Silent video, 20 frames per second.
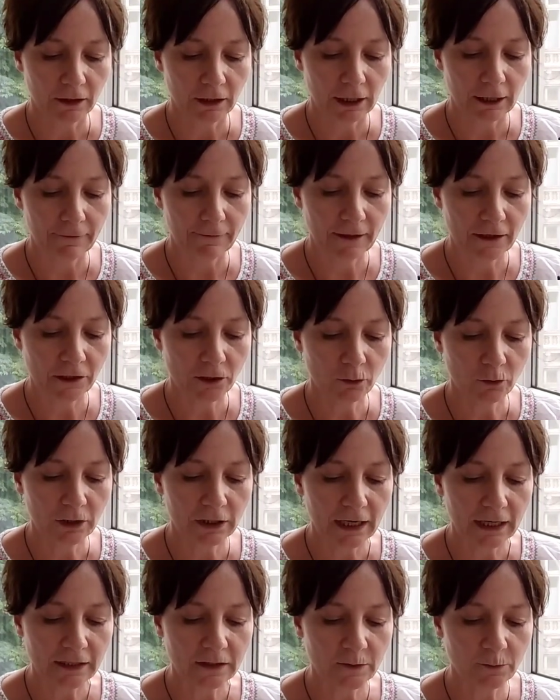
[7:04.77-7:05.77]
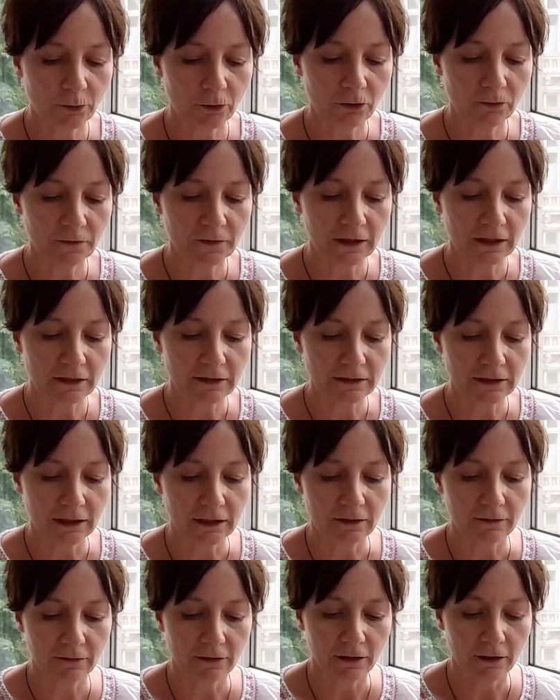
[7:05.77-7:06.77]
and then you can export that
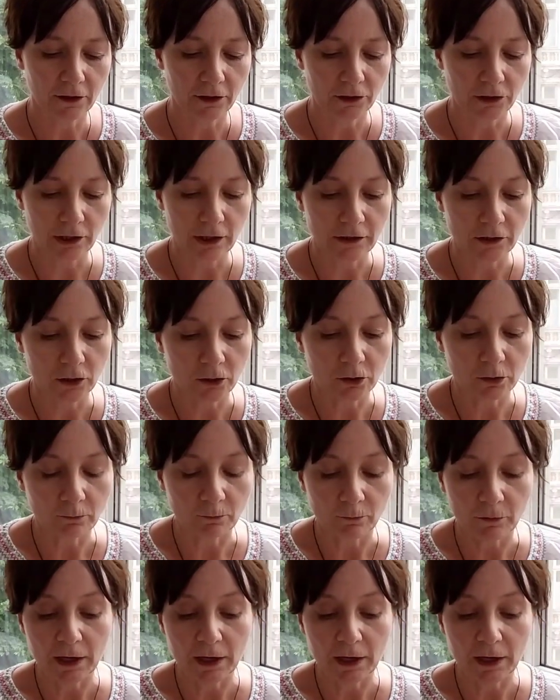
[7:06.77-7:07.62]
data and you can